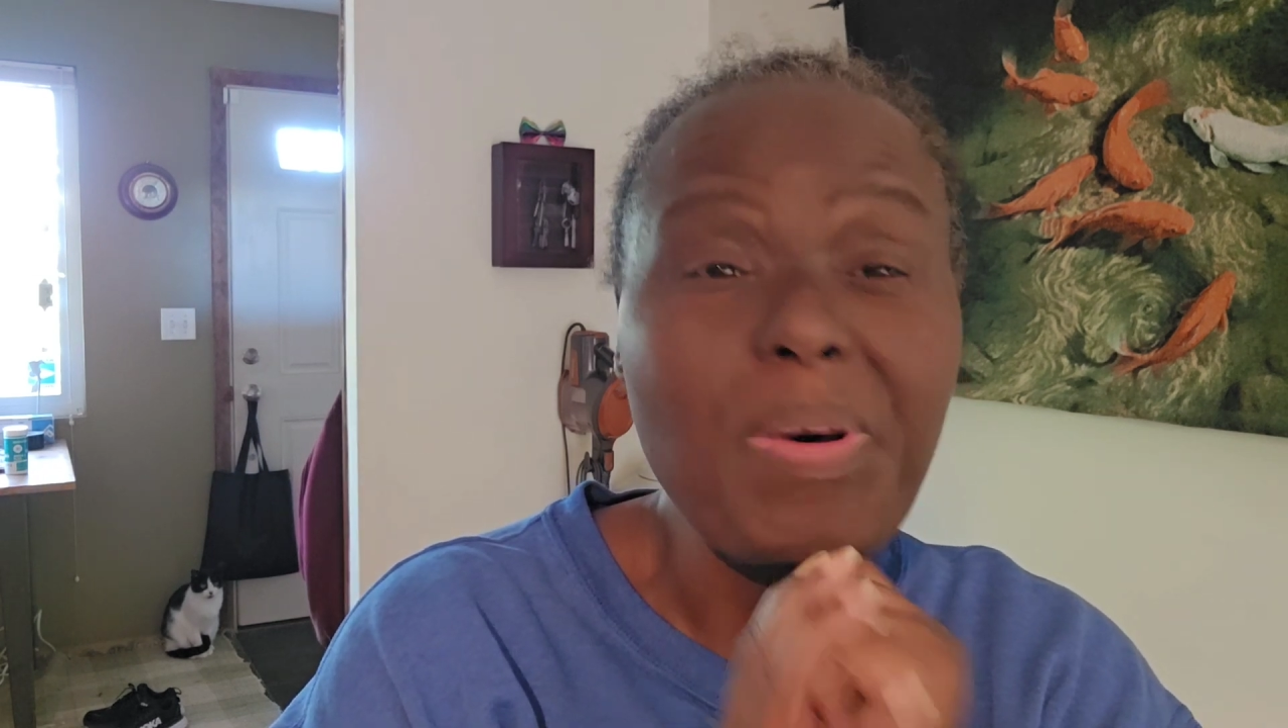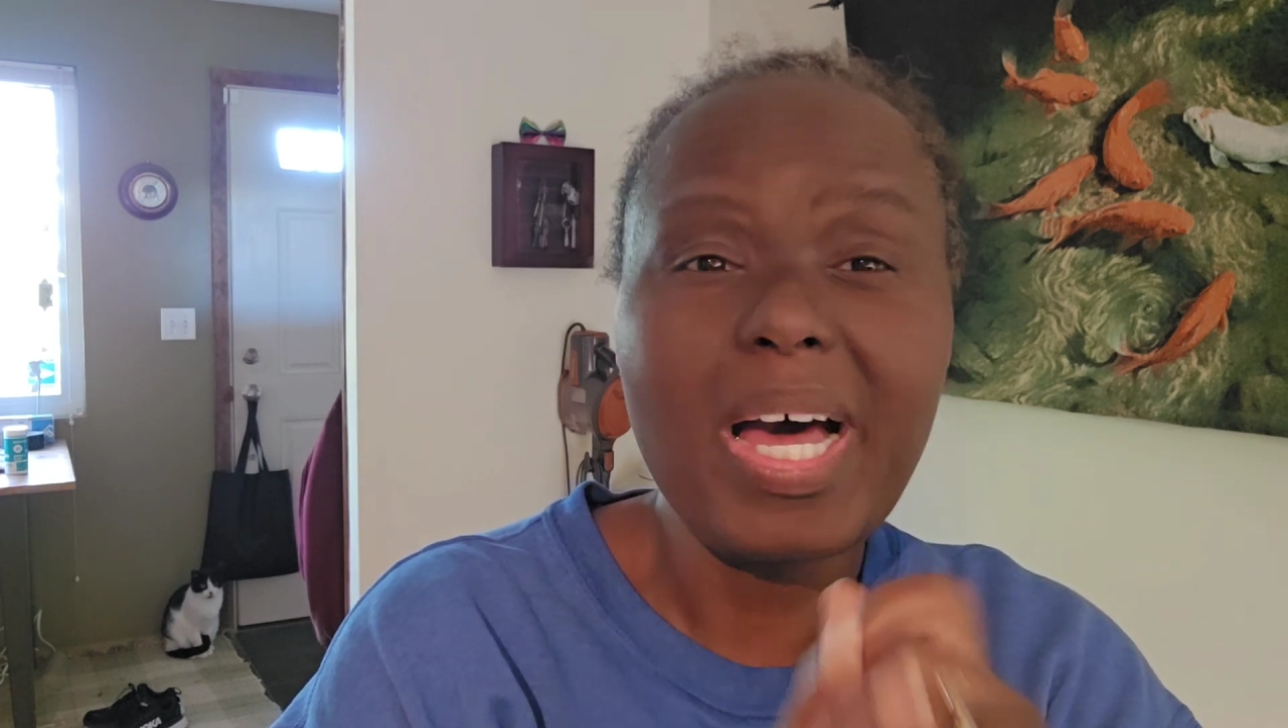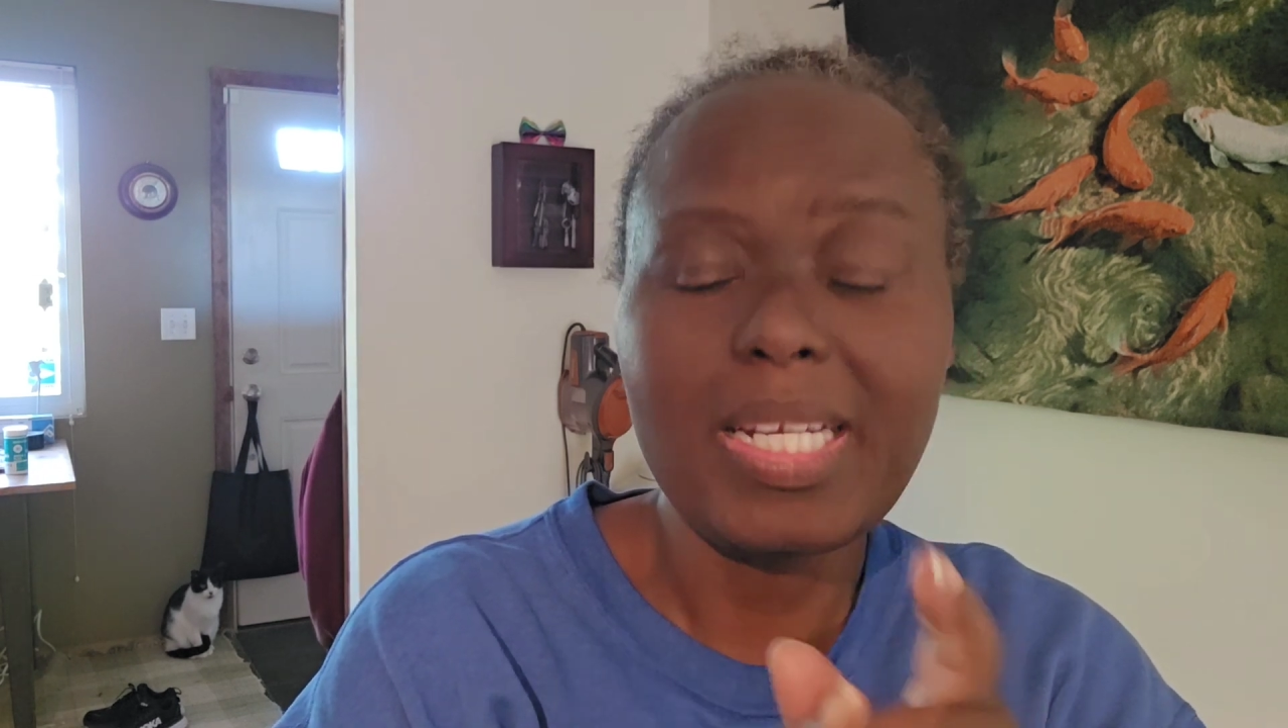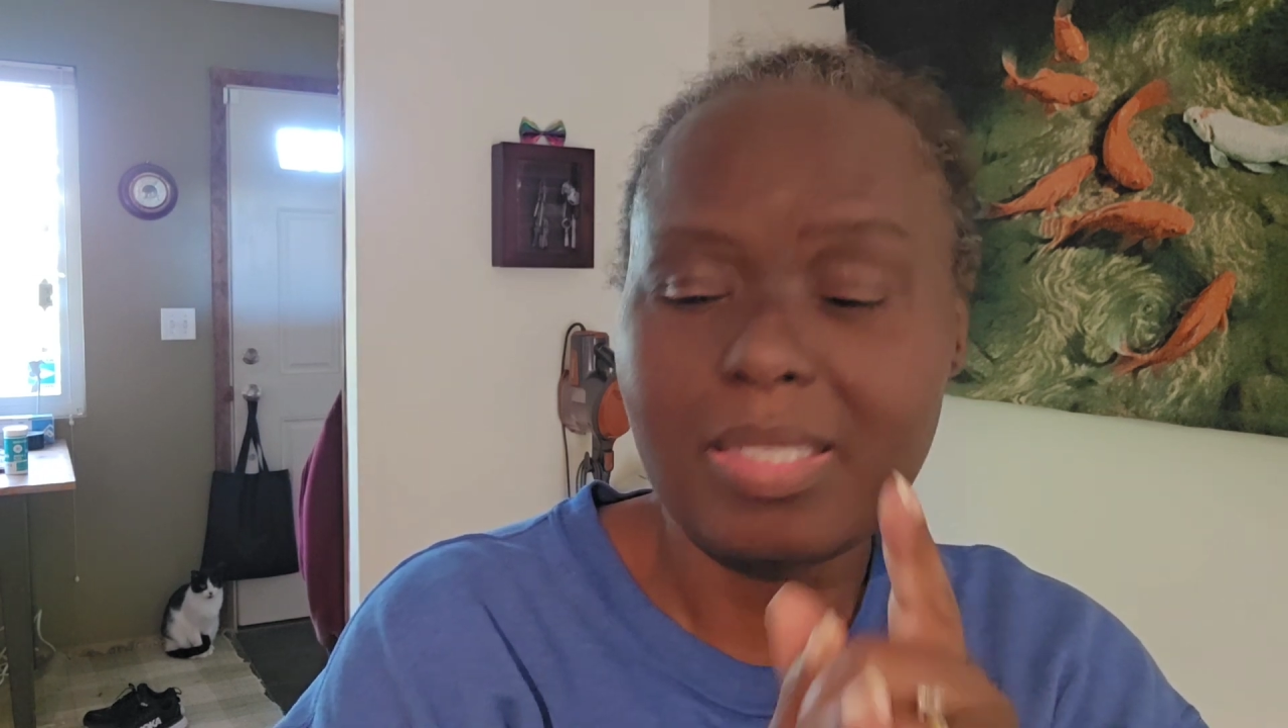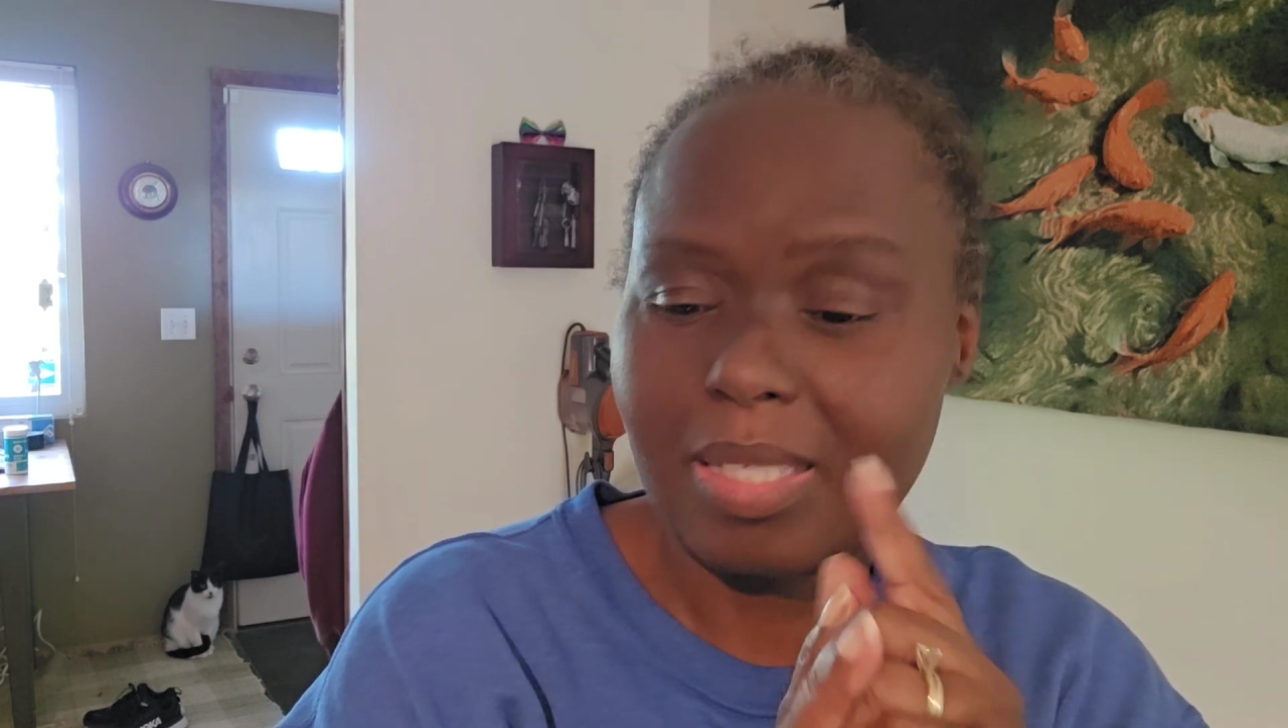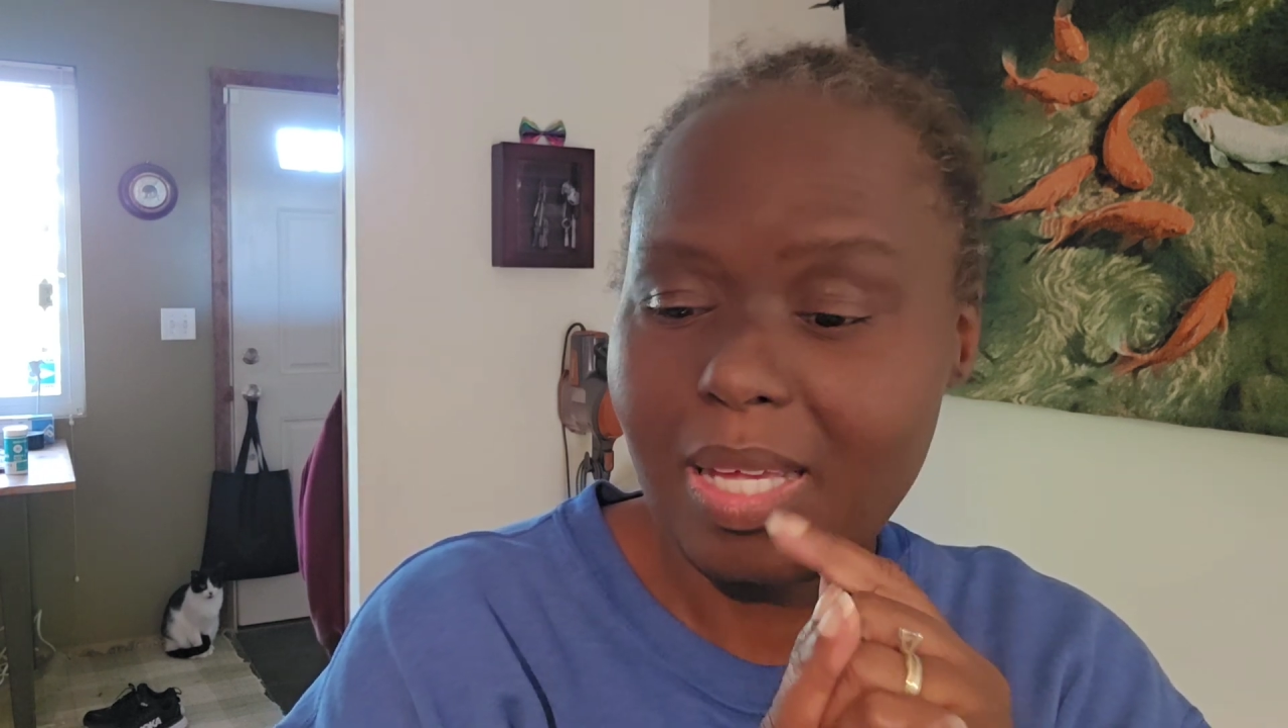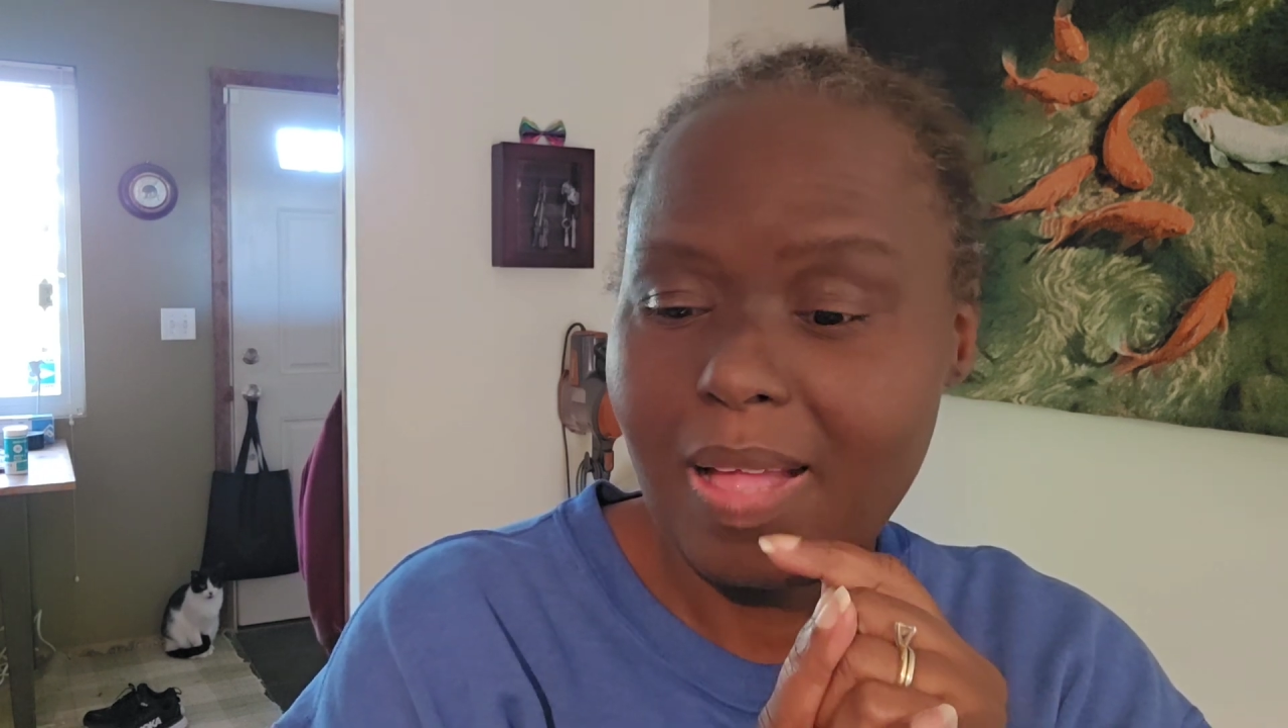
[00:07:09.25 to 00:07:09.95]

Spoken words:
but